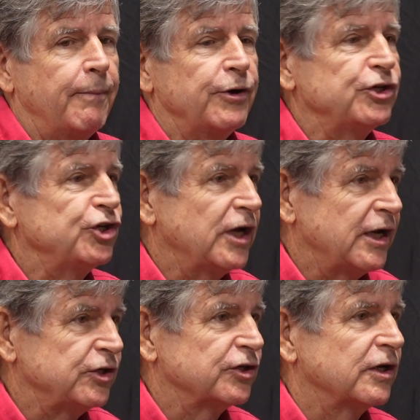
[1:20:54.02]

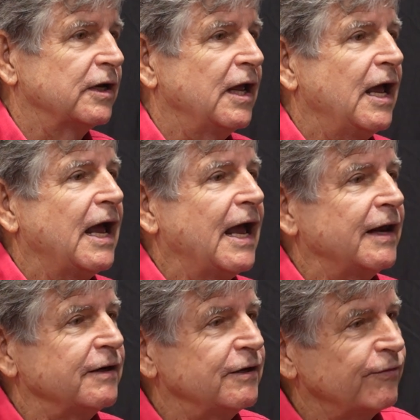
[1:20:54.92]
appreciation
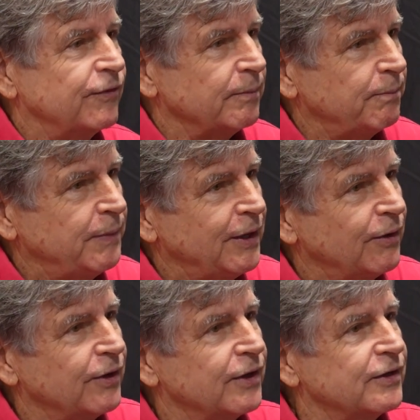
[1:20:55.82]
and different
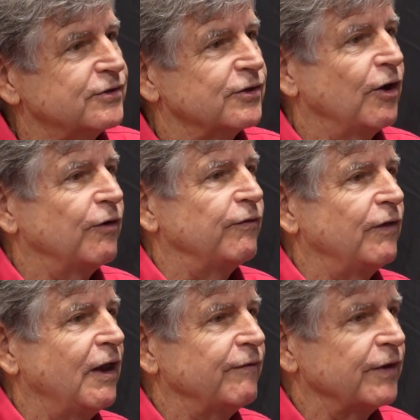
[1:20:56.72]
periods
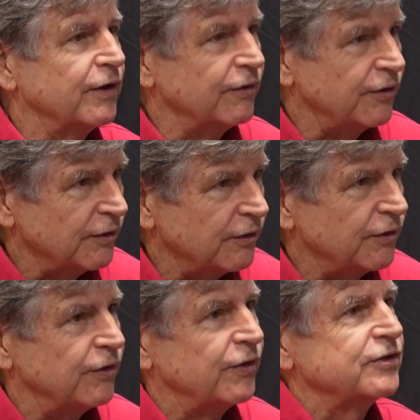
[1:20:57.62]
of loving
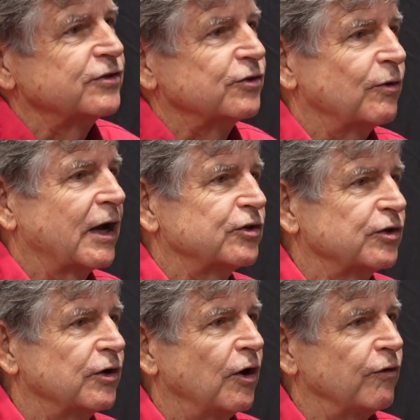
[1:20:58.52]
this
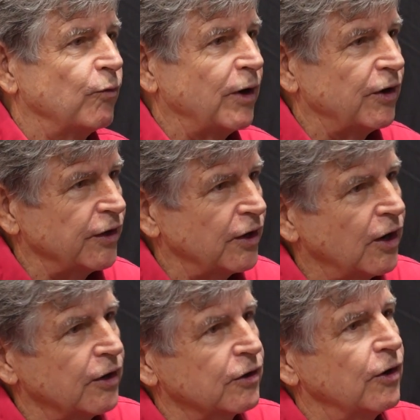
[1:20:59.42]
direction of where the
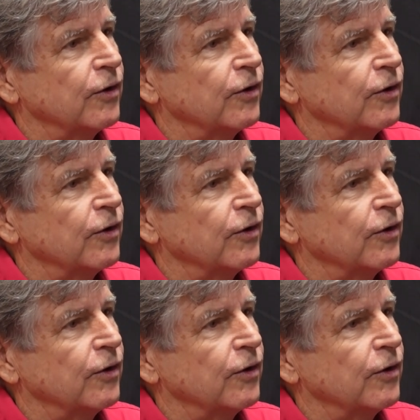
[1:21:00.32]
art